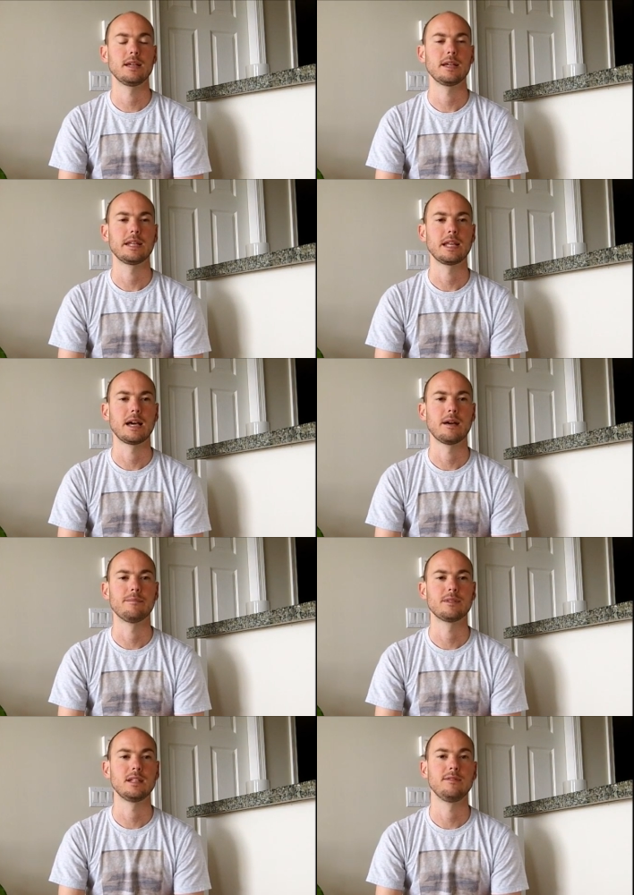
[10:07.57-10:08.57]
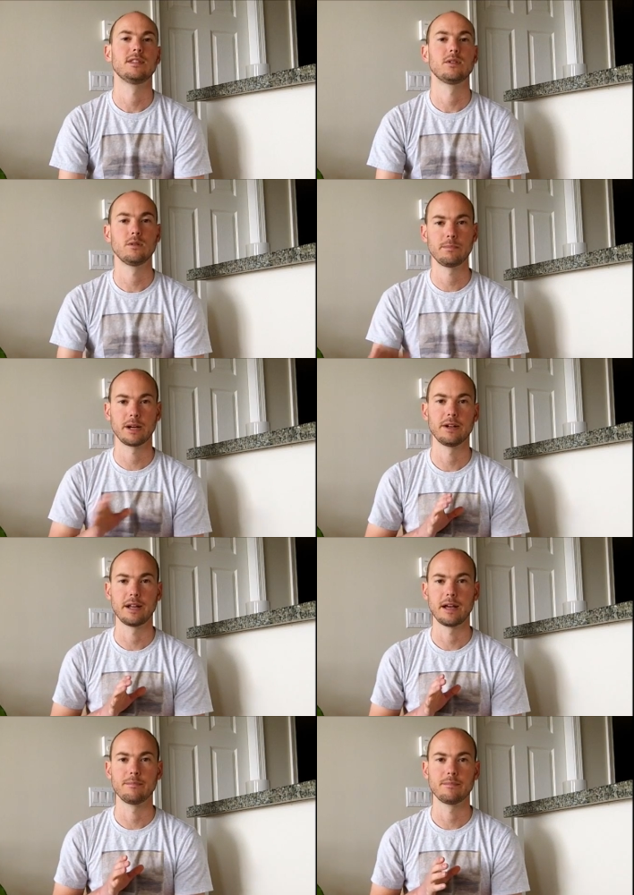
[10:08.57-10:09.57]
in Stephen's own
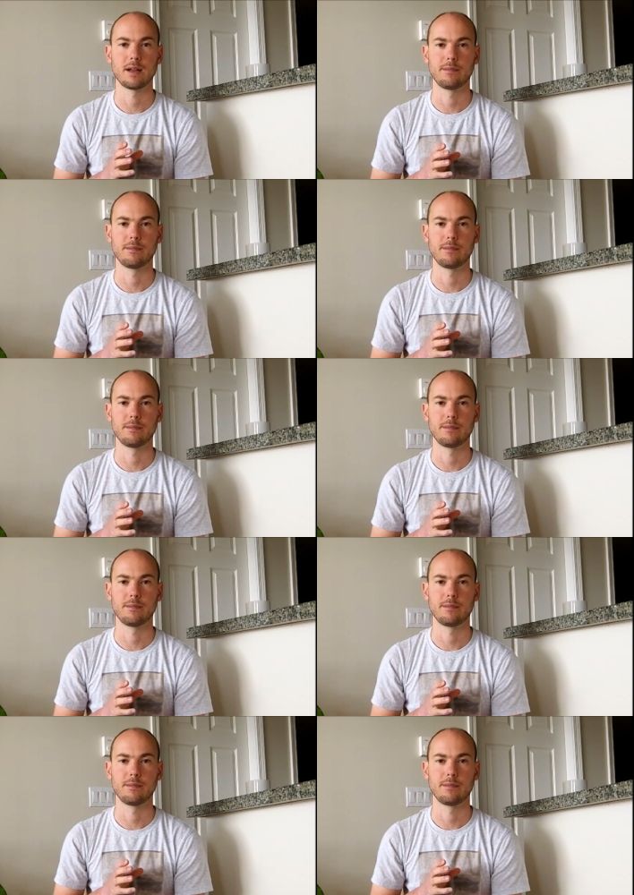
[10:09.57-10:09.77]
paradigm,